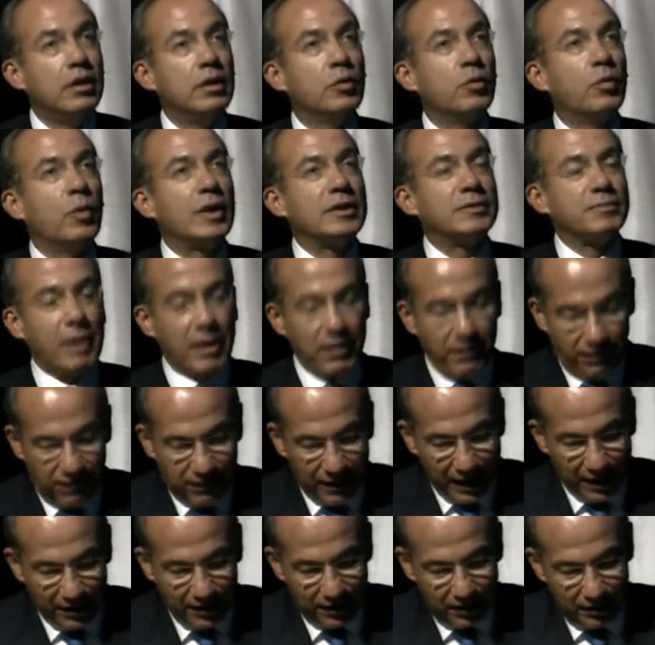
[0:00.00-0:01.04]
It was my
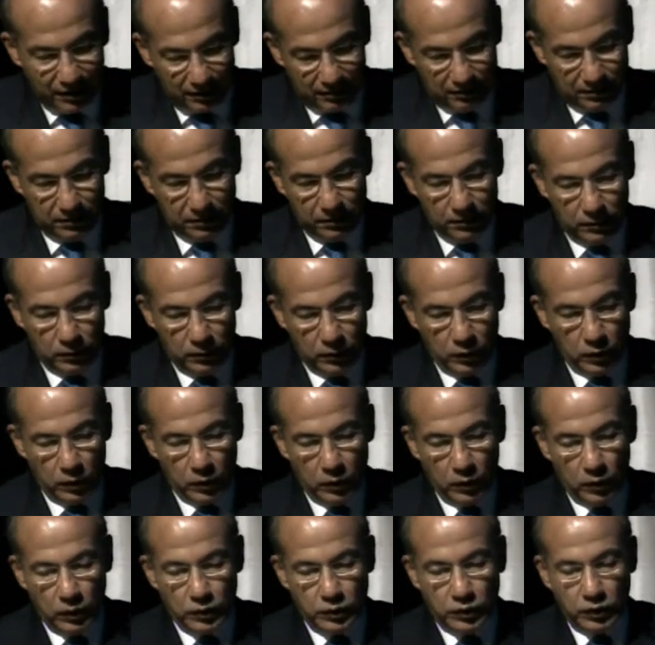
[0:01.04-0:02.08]
father
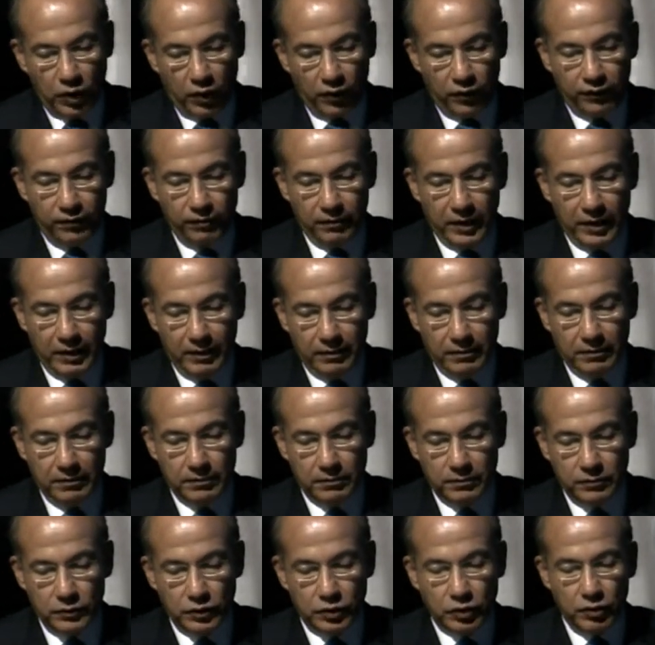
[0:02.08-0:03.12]
who taught me
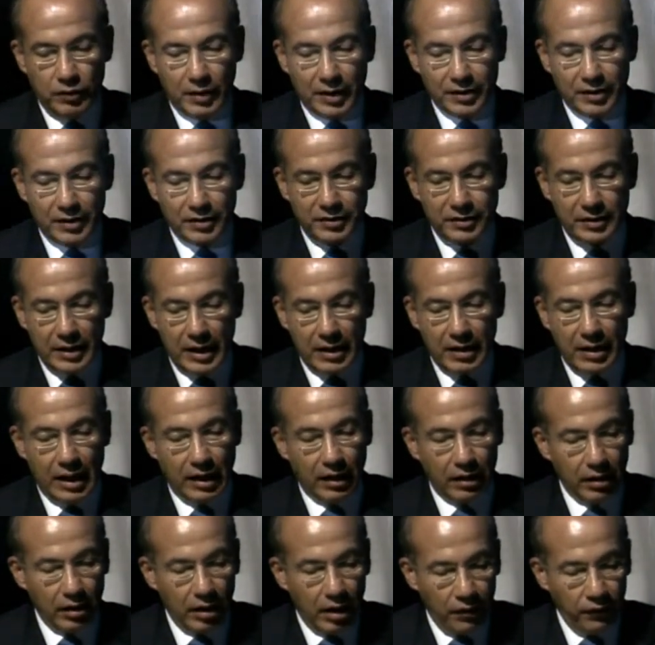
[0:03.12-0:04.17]
to understand
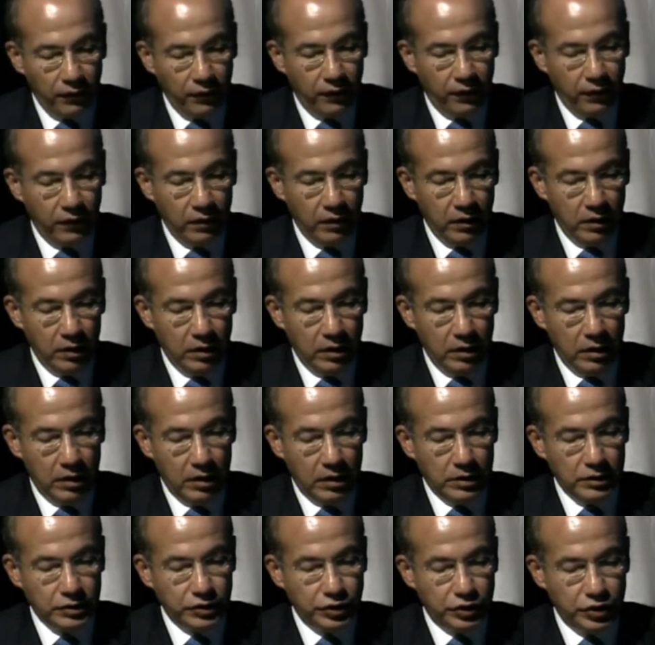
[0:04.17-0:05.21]
and love
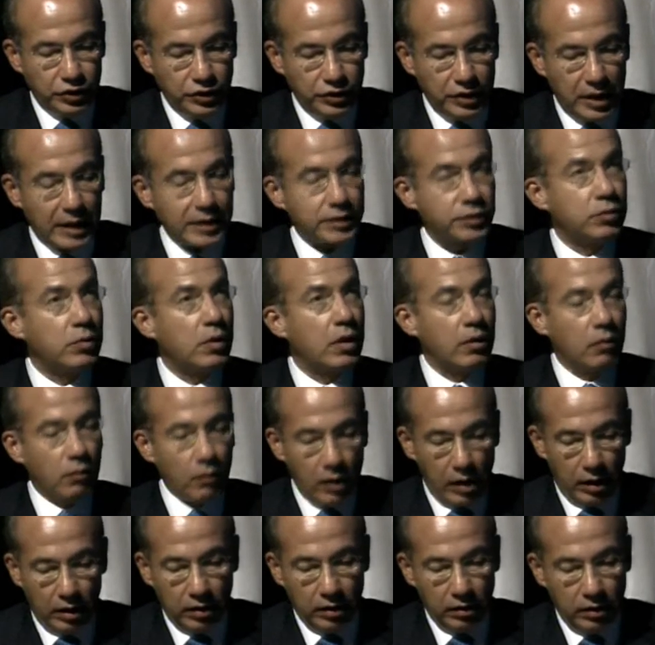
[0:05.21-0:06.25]
the natural
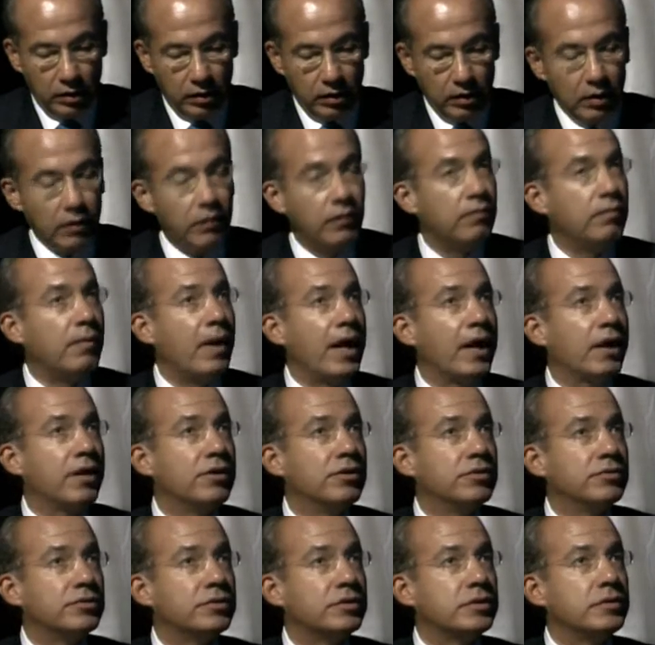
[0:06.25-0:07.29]
wealth of my
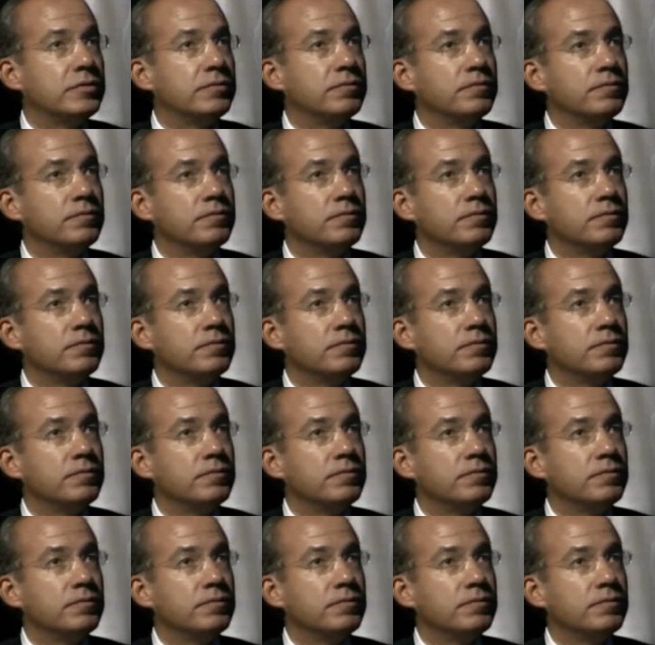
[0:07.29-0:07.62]
country